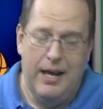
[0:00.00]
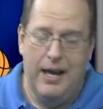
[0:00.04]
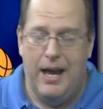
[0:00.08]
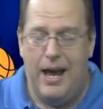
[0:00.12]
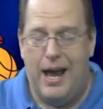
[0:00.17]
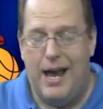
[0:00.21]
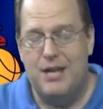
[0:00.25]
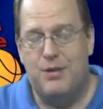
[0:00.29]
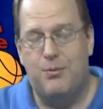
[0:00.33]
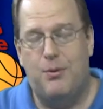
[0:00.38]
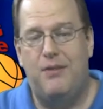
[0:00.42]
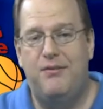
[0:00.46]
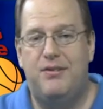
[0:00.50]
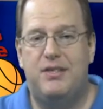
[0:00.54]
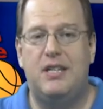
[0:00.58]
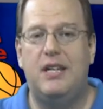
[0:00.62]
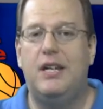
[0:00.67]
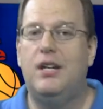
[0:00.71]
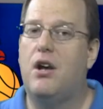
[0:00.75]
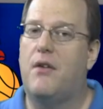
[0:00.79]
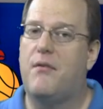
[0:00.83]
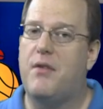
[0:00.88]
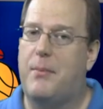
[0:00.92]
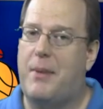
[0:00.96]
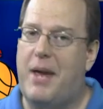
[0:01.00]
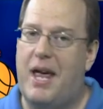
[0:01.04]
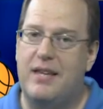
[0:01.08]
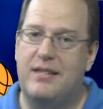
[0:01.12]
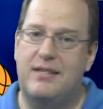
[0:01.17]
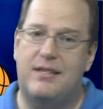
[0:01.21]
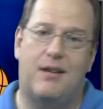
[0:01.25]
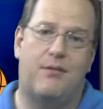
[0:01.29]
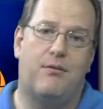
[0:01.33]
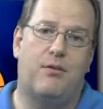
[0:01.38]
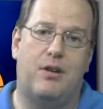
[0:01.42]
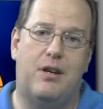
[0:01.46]
As we've seen over the past
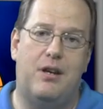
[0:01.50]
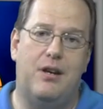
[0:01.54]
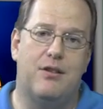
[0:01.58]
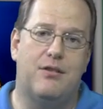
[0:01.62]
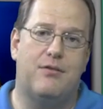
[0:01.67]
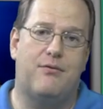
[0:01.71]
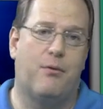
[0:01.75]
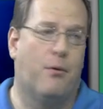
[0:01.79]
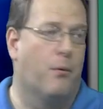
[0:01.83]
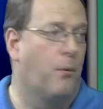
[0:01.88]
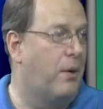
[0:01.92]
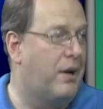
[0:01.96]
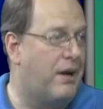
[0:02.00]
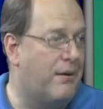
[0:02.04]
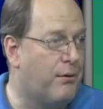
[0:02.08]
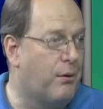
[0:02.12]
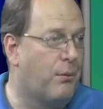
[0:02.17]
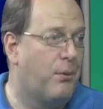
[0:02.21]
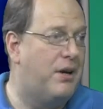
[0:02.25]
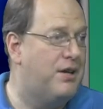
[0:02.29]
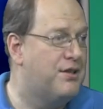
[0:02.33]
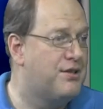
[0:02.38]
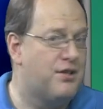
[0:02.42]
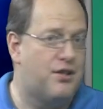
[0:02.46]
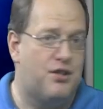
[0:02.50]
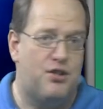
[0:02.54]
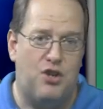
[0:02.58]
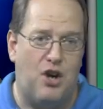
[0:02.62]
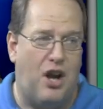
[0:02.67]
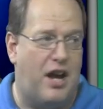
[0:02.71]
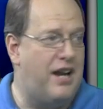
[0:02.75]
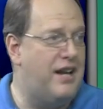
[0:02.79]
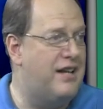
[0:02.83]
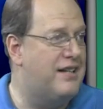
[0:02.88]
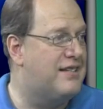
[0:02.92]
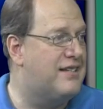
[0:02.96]
several years, for whatever reason, Tom the
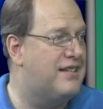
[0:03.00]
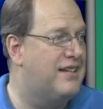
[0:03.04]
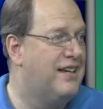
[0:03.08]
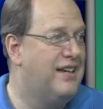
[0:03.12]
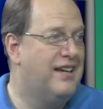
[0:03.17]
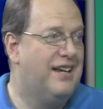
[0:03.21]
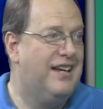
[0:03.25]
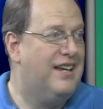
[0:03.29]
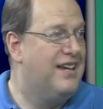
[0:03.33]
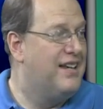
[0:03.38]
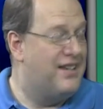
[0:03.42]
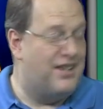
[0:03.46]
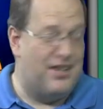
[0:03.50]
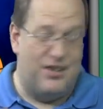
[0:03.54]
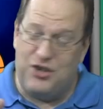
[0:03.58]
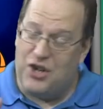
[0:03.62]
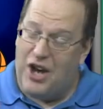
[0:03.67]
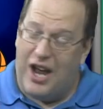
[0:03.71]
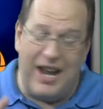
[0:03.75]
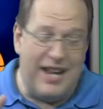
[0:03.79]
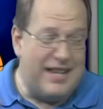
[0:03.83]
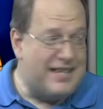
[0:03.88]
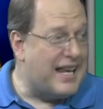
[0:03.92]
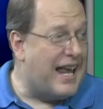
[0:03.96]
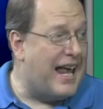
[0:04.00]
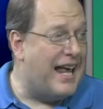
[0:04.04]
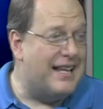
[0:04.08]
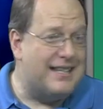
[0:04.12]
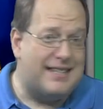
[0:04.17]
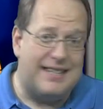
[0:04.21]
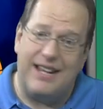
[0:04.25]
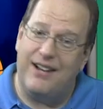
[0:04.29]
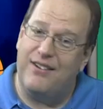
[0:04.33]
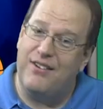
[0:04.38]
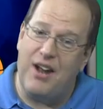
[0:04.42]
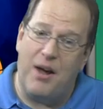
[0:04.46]
Giants Coughlin the Giants has
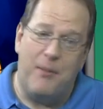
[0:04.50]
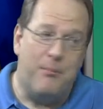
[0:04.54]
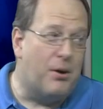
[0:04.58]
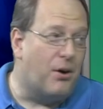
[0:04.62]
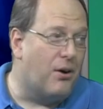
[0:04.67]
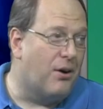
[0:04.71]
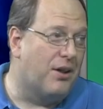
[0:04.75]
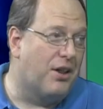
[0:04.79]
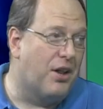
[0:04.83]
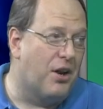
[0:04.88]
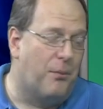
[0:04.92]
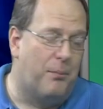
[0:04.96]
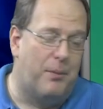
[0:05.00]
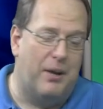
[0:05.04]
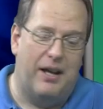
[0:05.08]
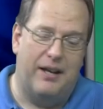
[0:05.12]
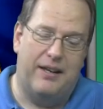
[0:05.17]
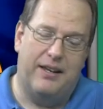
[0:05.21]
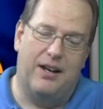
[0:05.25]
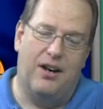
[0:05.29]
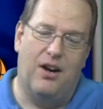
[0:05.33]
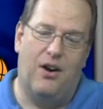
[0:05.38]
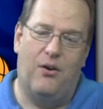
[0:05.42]
their number a little bit, you yep.